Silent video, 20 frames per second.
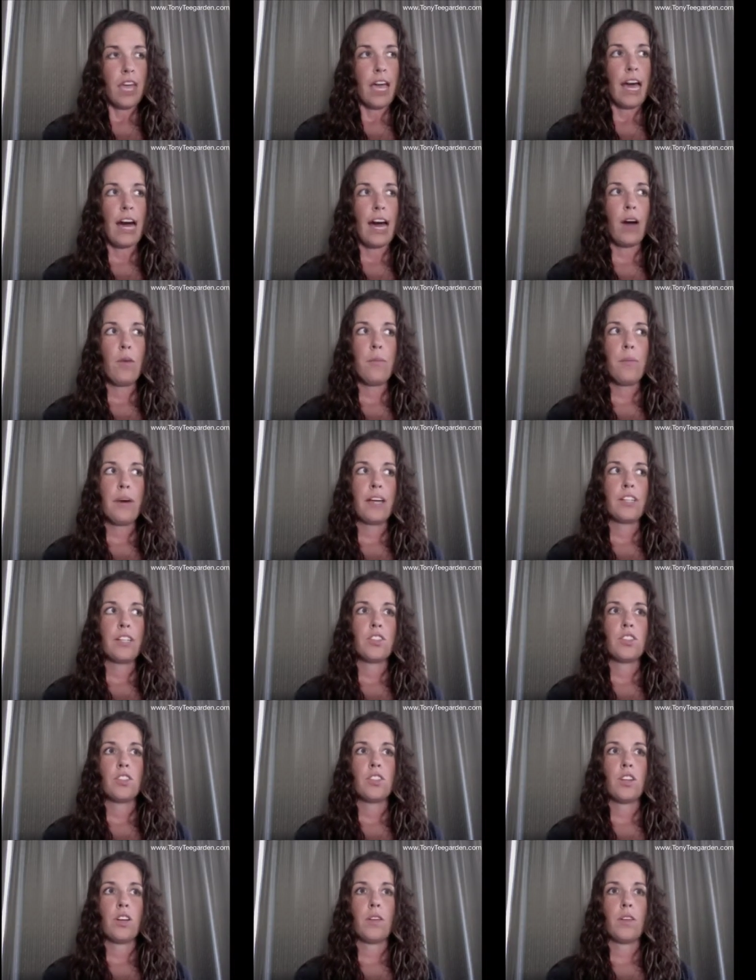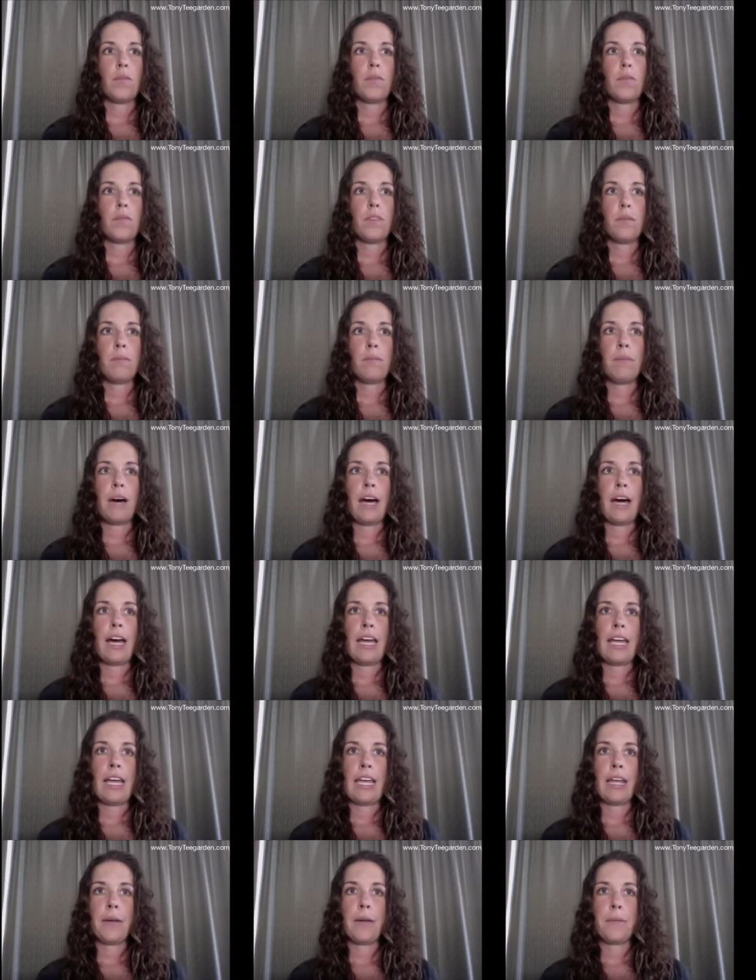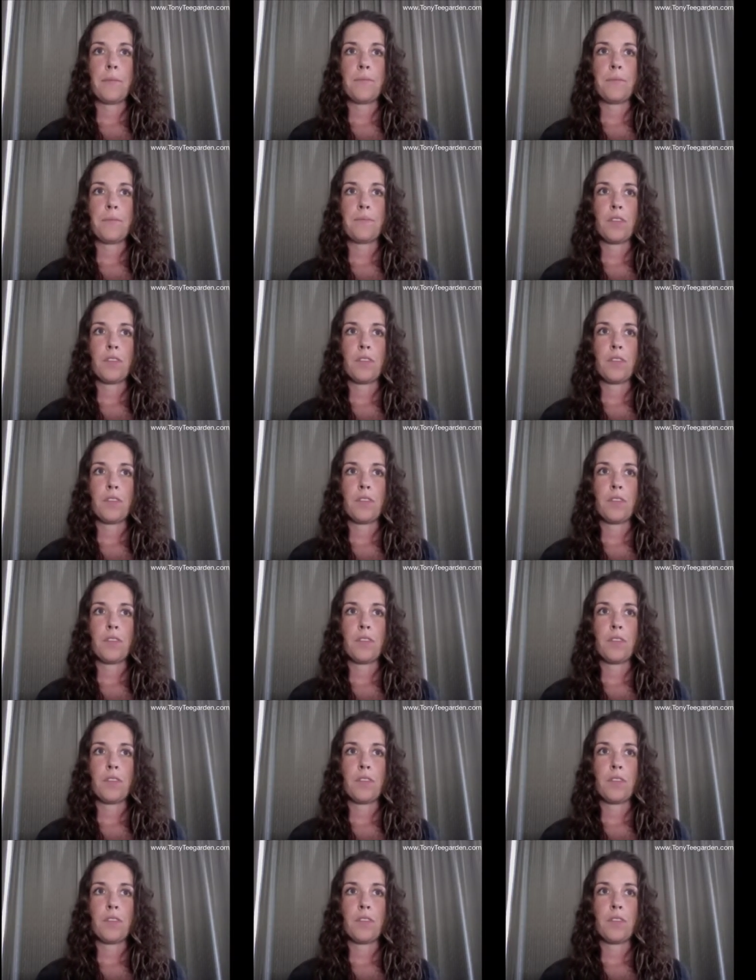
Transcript: how much my